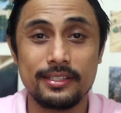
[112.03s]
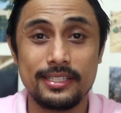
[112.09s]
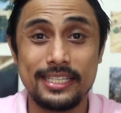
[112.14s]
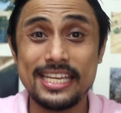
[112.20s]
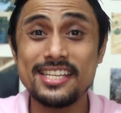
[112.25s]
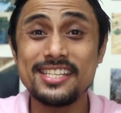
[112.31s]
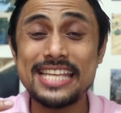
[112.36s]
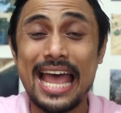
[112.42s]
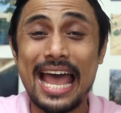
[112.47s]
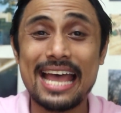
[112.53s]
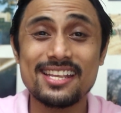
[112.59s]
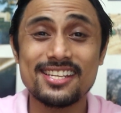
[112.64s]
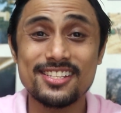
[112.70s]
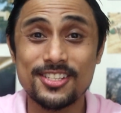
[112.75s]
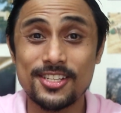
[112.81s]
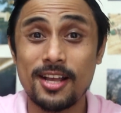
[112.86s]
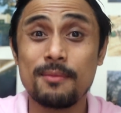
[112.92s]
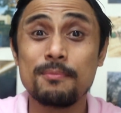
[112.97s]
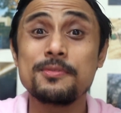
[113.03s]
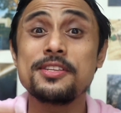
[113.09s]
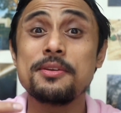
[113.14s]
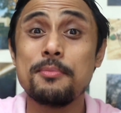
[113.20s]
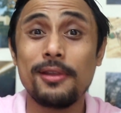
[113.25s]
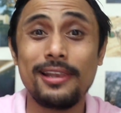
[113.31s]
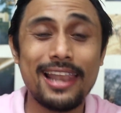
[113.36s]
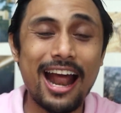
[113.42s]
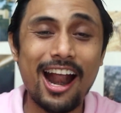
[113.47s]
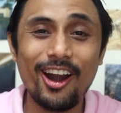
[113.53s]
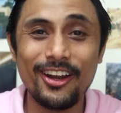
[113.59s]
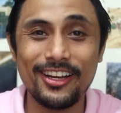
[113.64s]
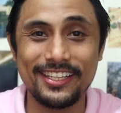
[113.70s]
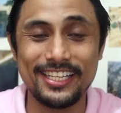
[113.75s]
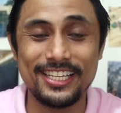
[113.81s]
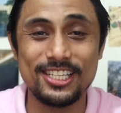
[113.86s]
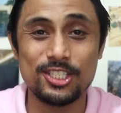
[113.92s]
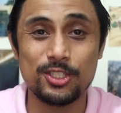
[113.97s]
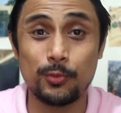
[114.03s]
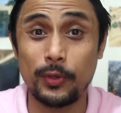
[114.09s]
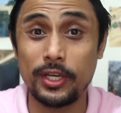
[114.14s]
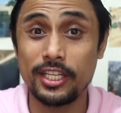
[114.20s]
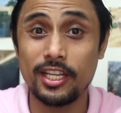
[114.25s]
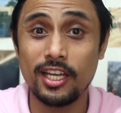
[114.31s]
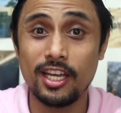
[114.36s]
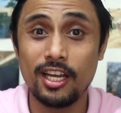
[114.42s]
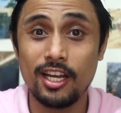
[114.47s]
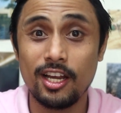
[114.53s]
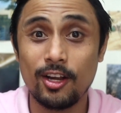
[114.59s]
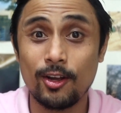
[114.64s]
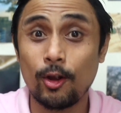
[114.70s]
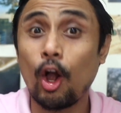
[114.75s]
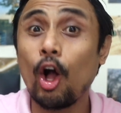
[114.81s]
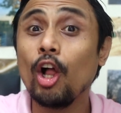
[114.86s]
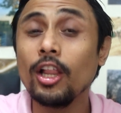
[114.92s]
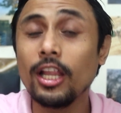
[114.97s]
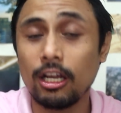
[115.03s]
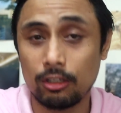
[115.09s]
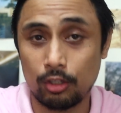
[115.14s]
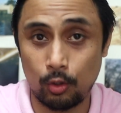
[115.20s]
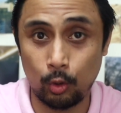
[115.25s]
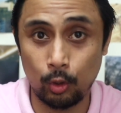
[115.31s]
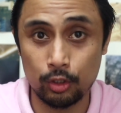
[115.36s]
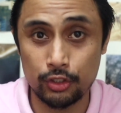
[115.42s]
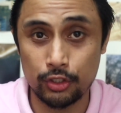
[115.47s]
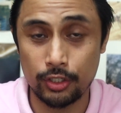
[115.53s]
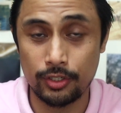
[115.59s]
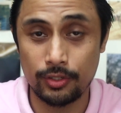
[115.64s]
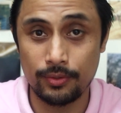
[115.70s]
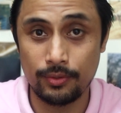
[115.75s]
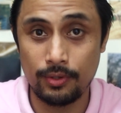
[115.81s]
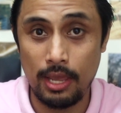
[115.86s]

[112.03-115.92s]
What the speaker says: This has some similarities with call-out culture.